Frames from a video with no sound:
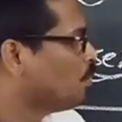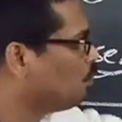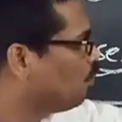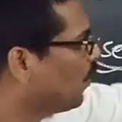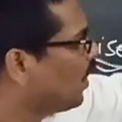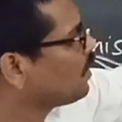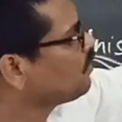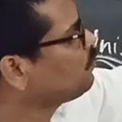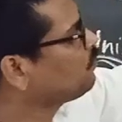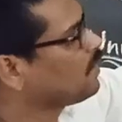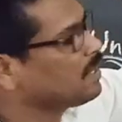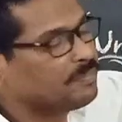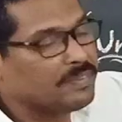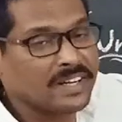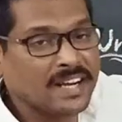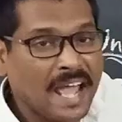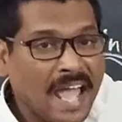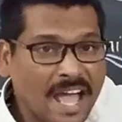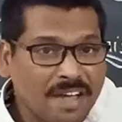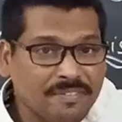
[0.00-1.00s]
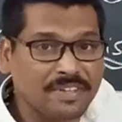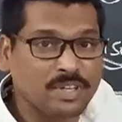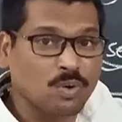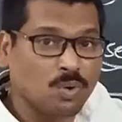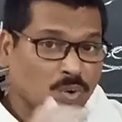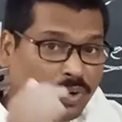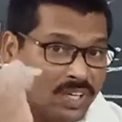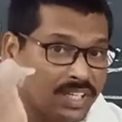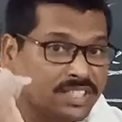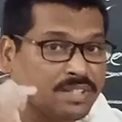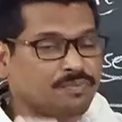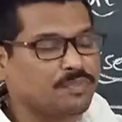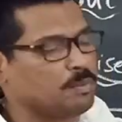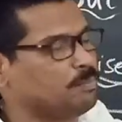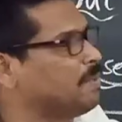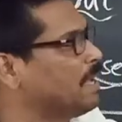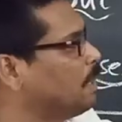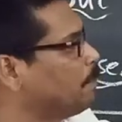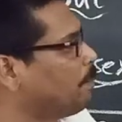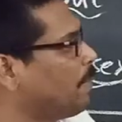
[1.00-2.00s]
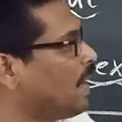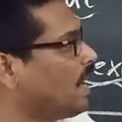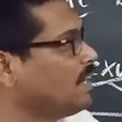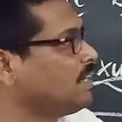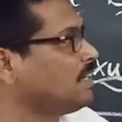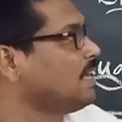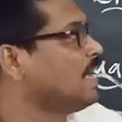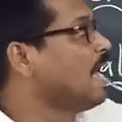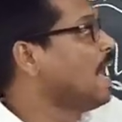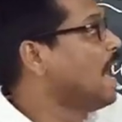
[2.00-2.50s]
one flower having only the female part,